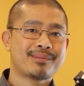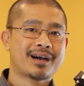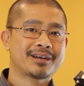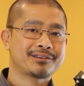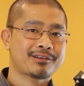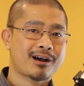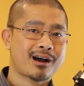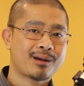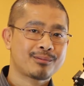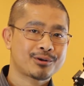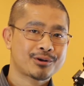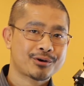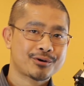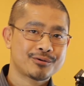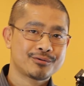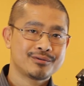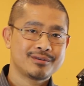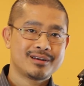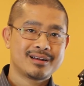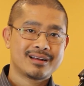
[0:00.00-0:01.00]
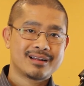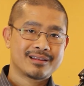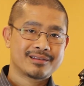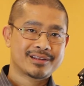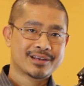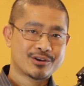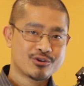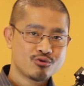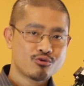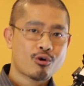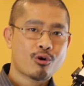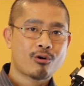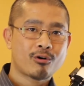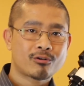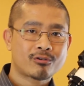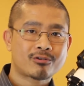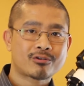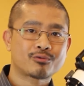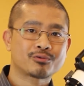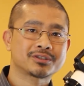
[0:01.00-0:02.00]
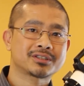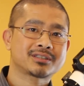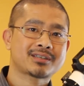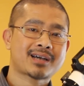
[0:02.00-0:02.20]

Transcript: my Dob go. The new owner was